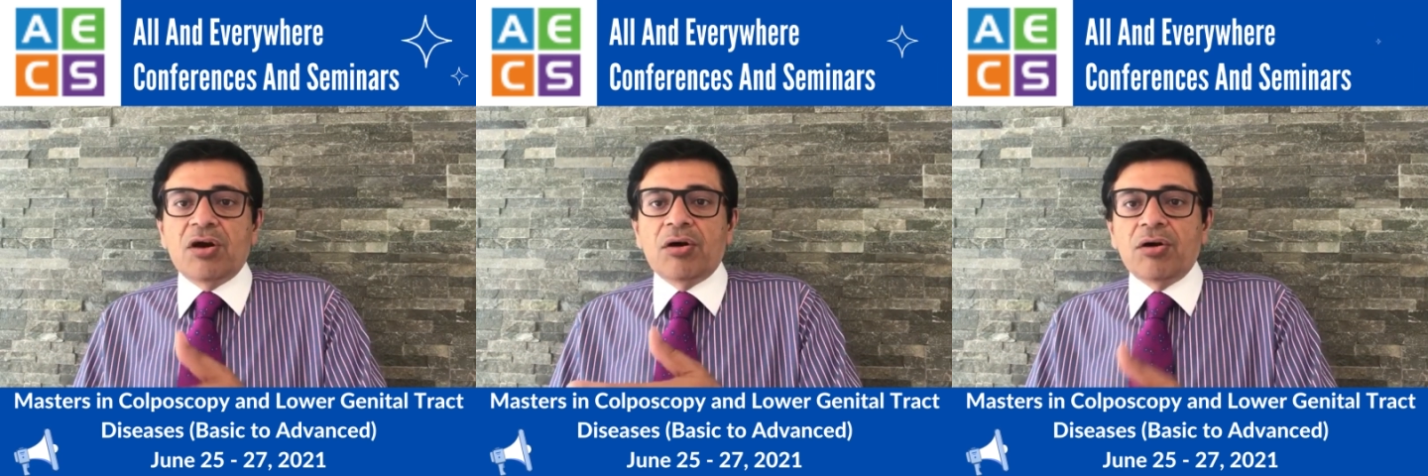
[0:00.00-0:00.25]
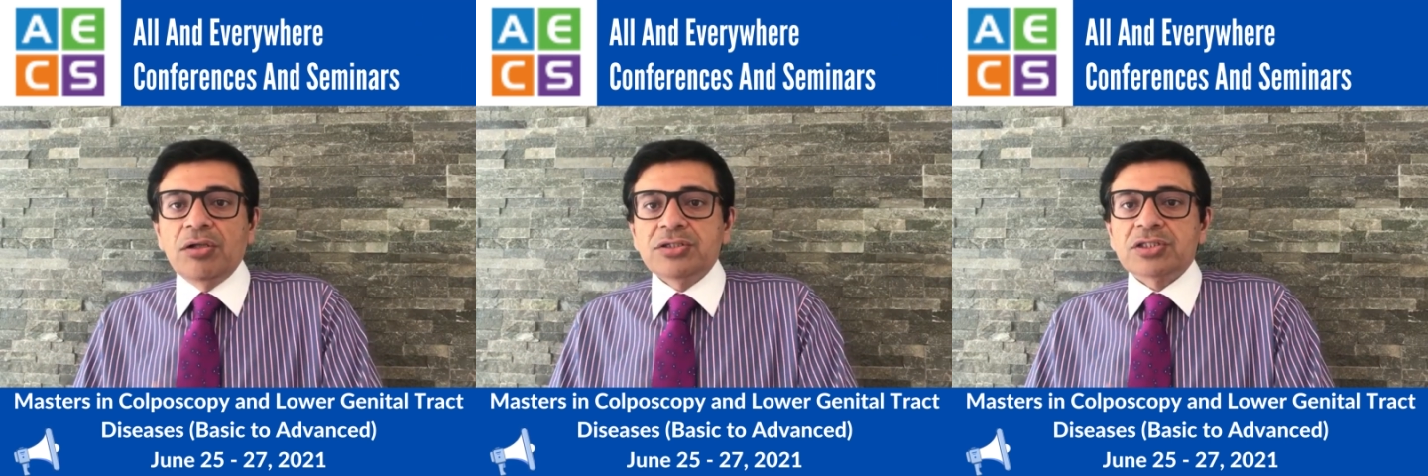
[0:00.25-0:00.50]

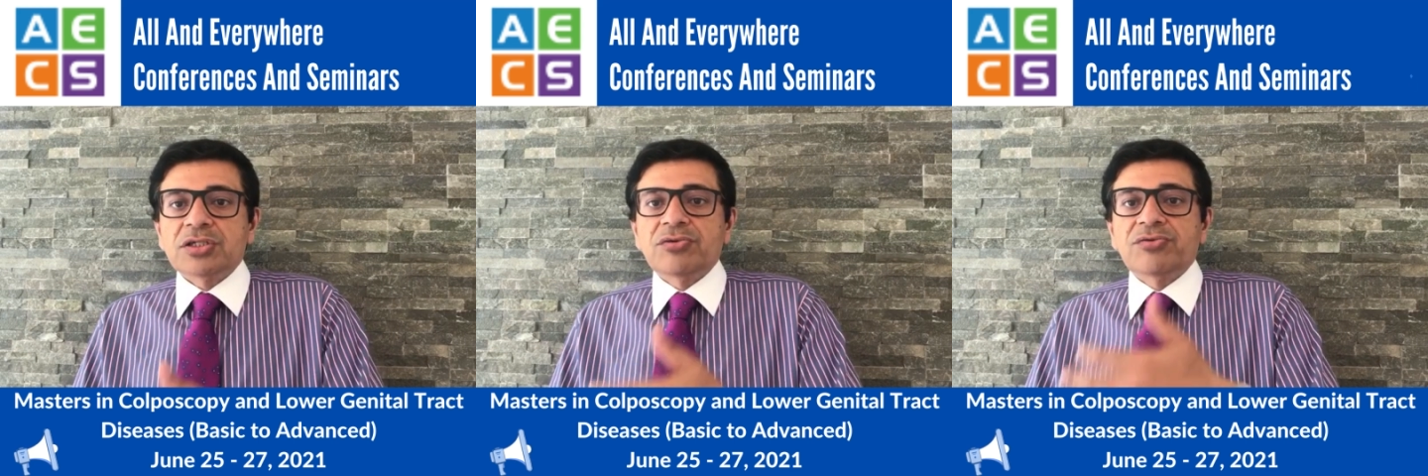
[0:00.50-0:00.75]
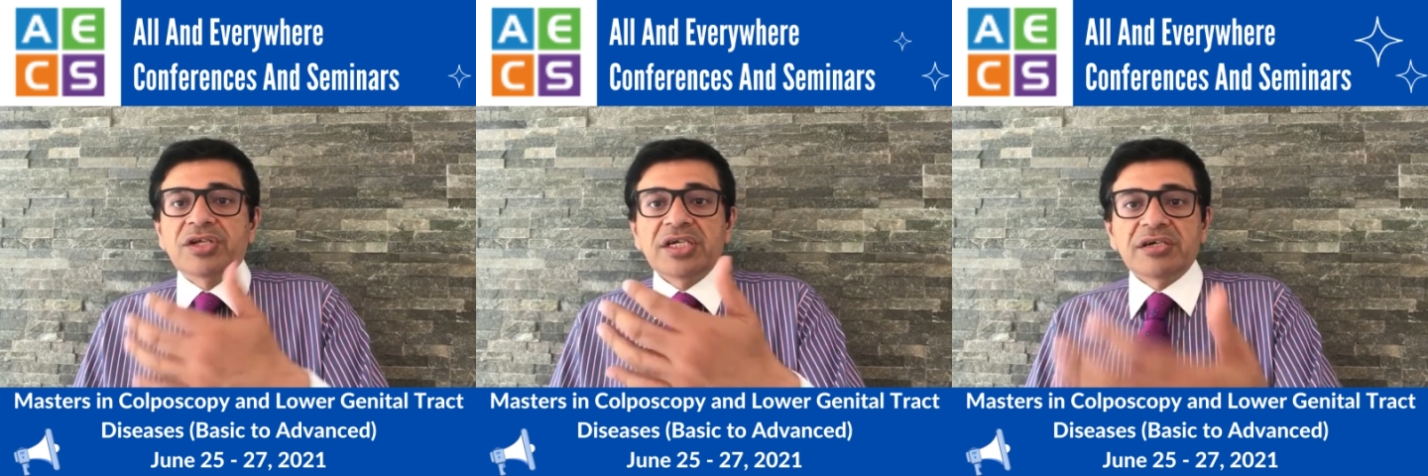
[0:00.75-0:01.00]
also
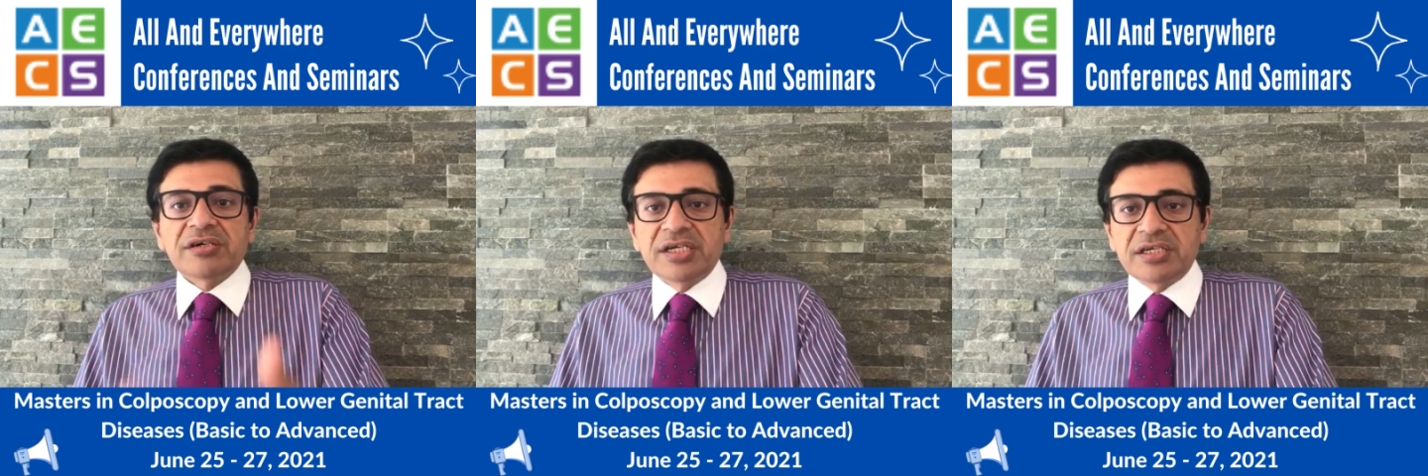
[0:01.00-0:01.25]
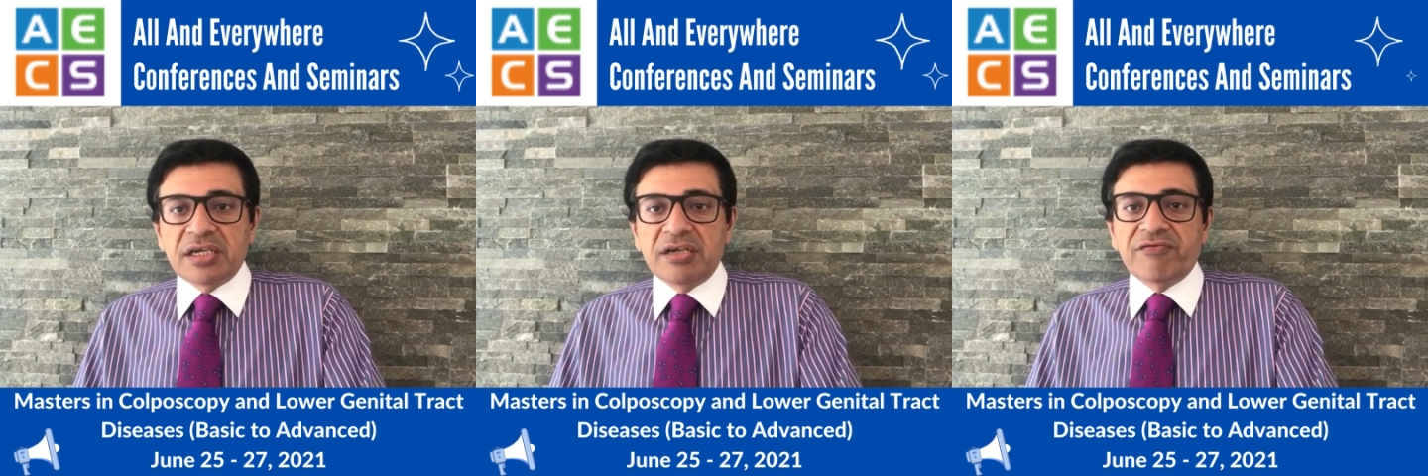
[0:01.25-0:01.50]

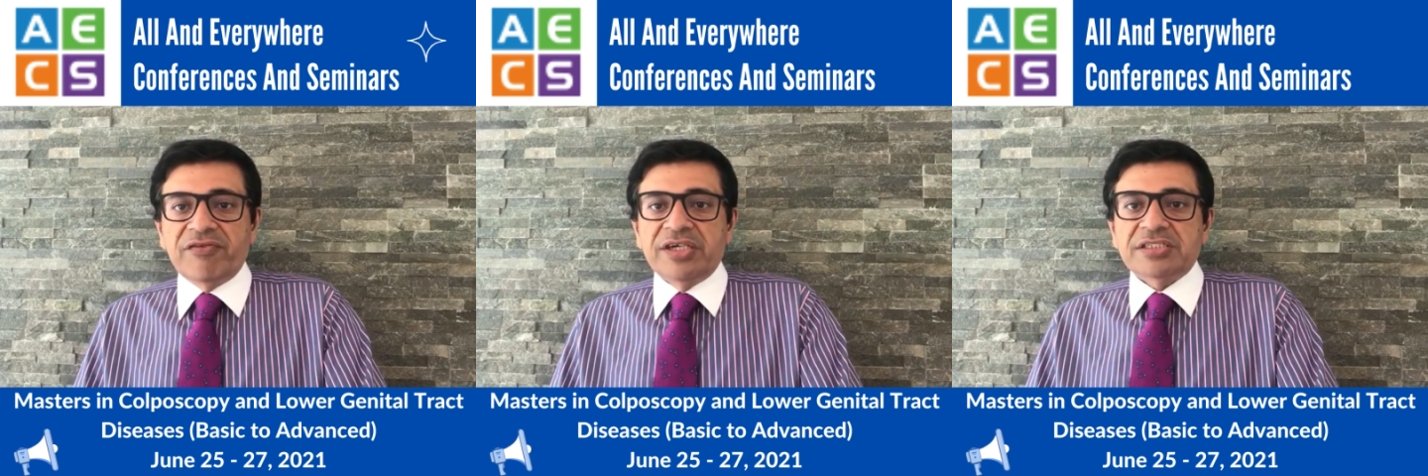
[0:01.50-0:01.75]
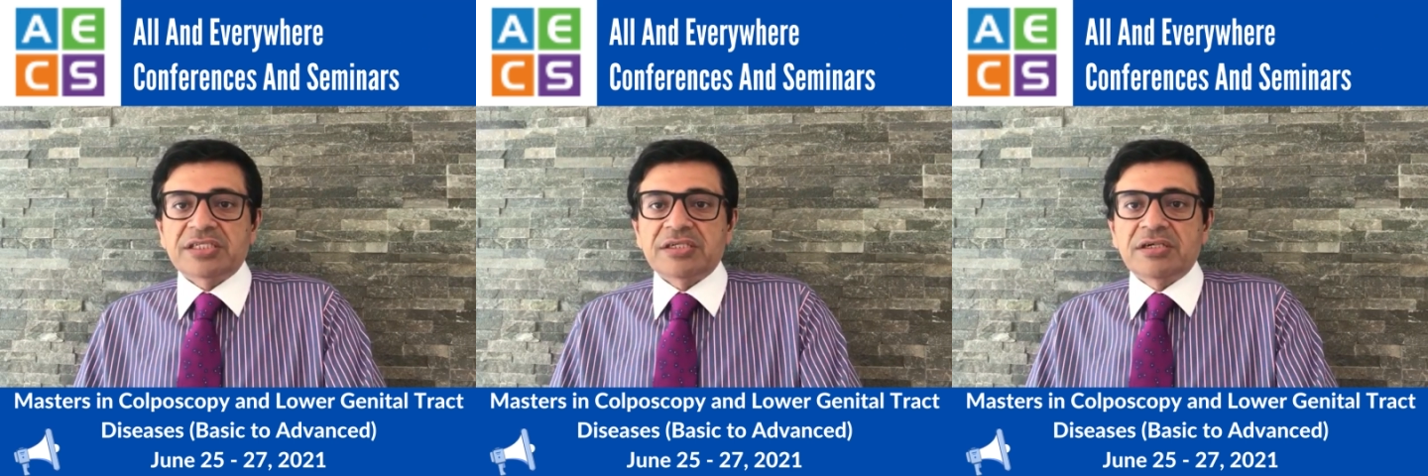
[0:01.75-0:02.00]
recurrent
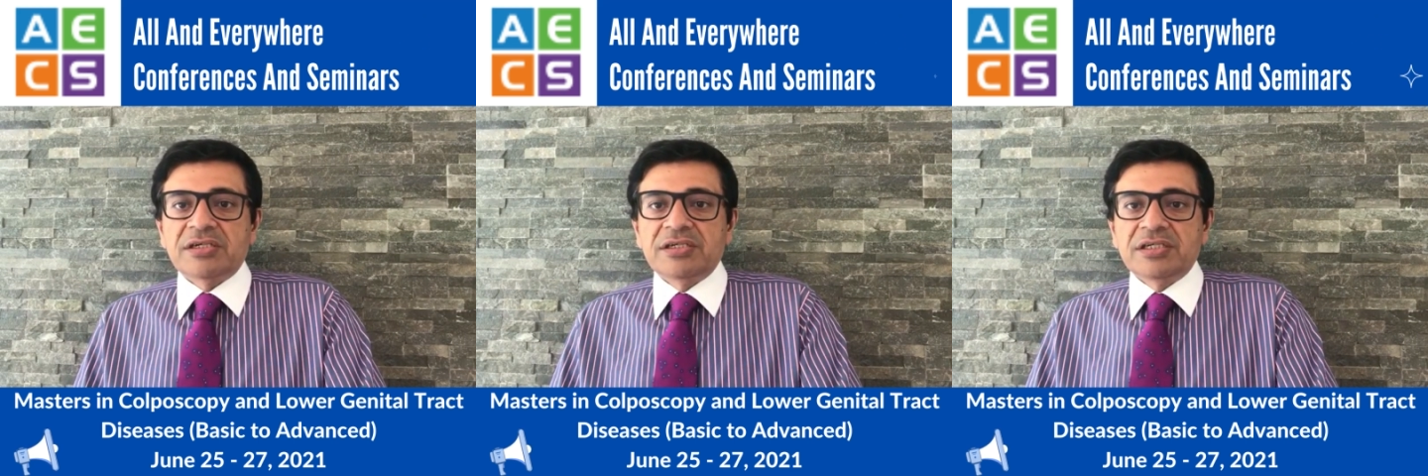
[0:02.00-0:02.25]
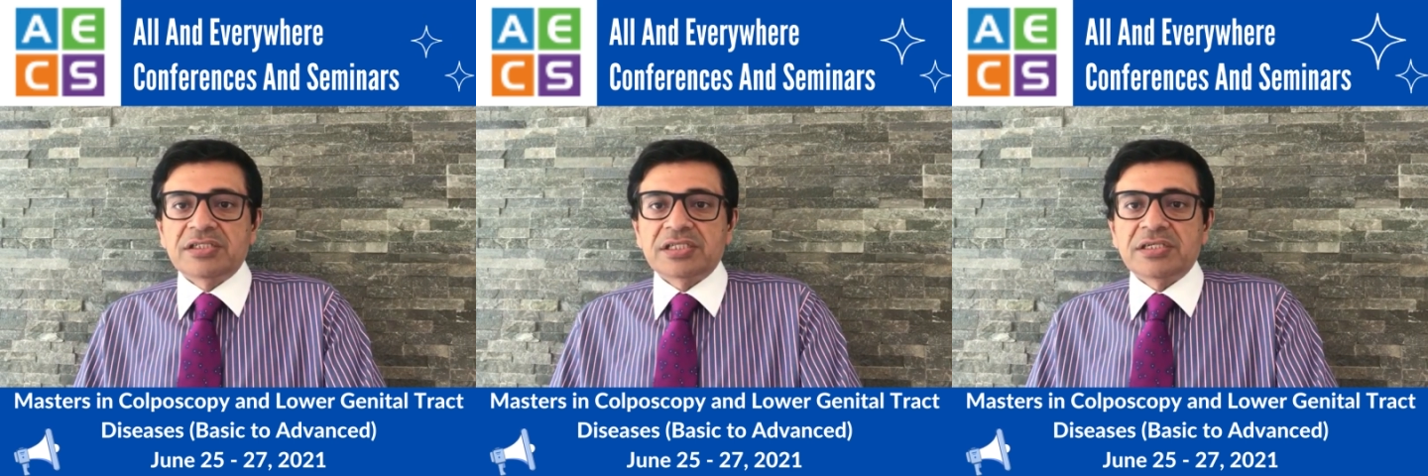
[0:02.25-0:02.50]
infection
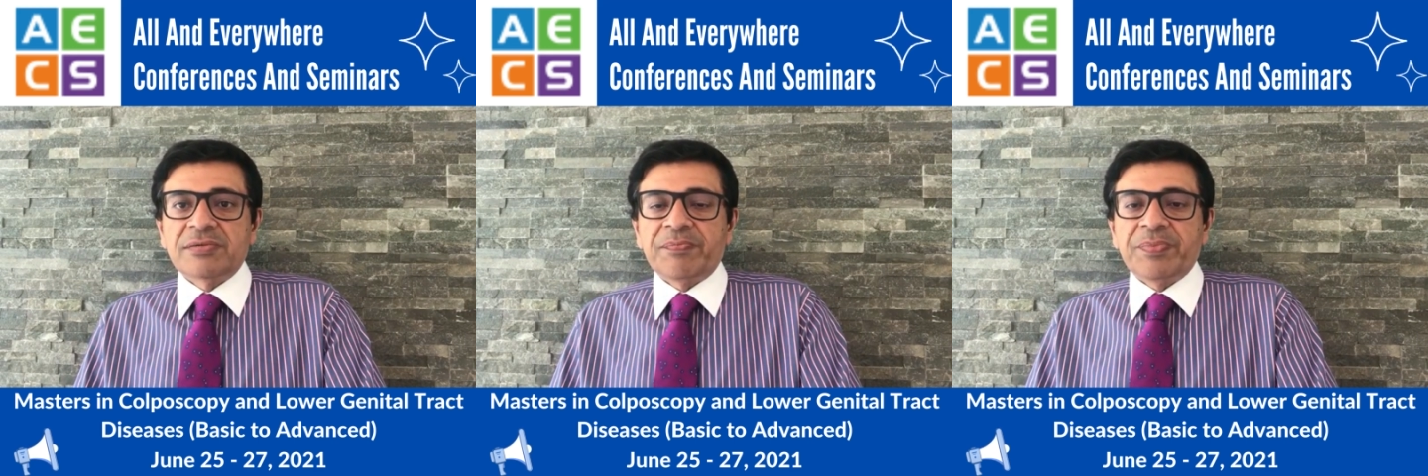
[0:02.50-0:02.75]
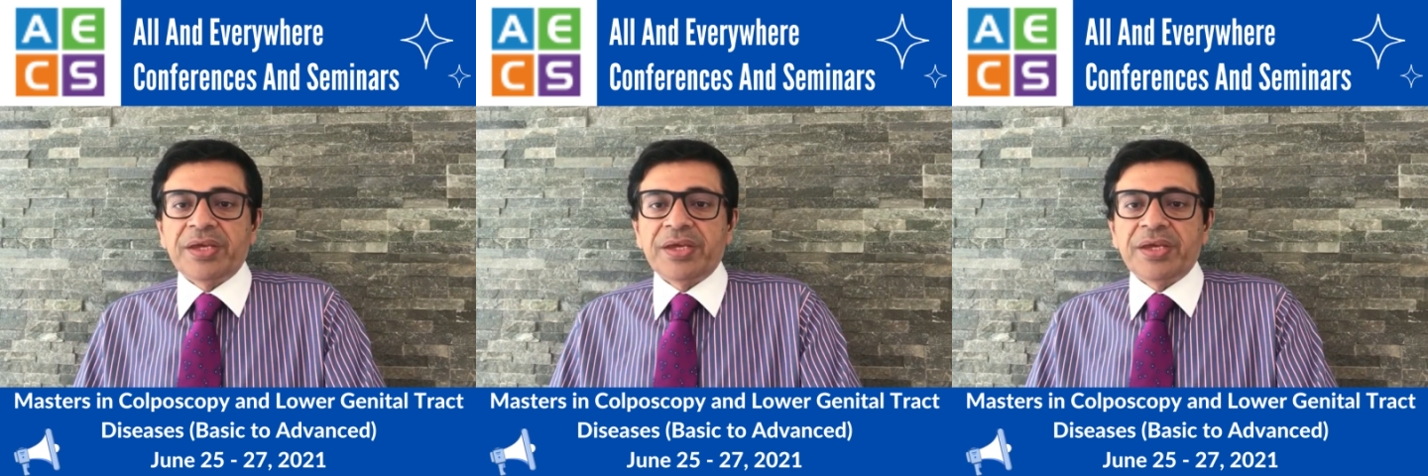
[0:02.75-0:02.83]
condition,